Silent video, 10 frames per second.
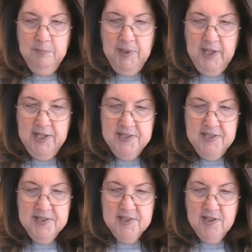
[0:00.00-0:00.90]
but I
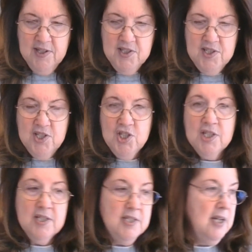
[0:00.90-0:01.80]
did start
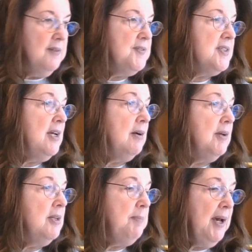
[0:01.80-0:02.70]
stitching the doves. Now
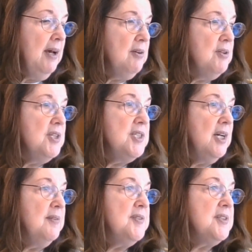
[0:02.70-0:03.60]
in the pattern, the
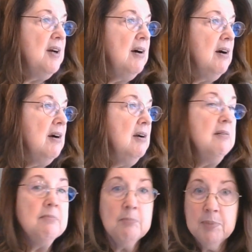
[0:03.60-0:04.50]
doves are
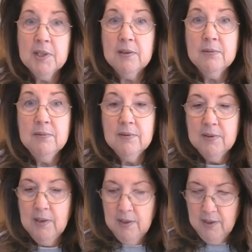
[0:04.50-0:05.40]
blue,
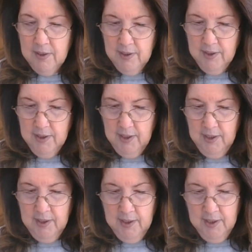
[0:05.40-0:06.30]

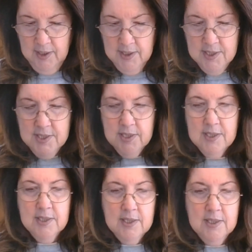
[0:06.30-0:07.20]
and
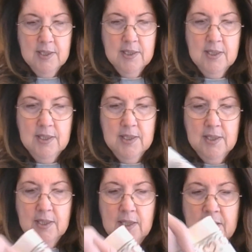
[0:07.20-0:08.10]

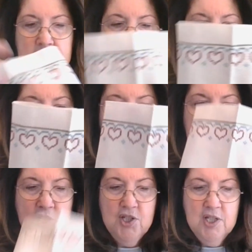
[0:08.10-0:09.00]
I started
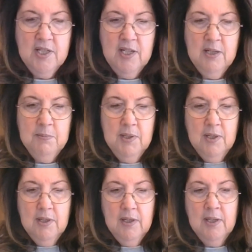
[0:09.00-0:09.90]
stitching them,
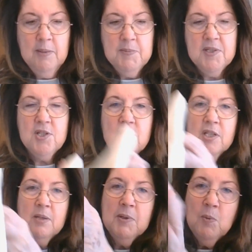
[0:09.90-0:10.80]
and I'm stitching
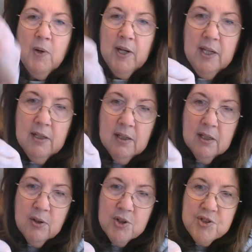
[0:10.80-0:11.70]
them in white.
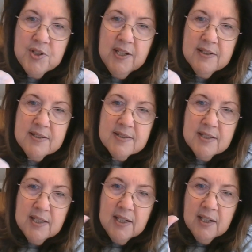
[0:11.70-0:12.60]
Of course you can't
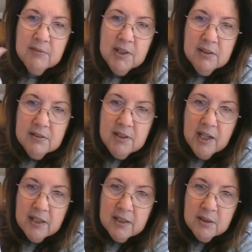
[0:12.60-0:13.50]
see, well, you
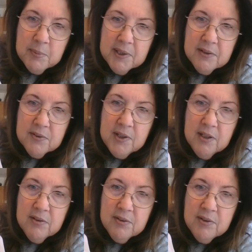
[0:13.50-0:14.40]
can a little bit. So
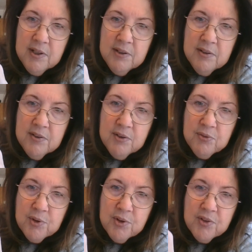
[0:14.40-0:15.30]
here is the
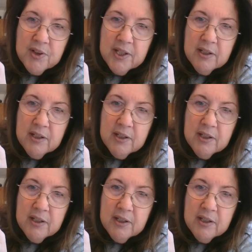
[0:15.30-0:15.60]
first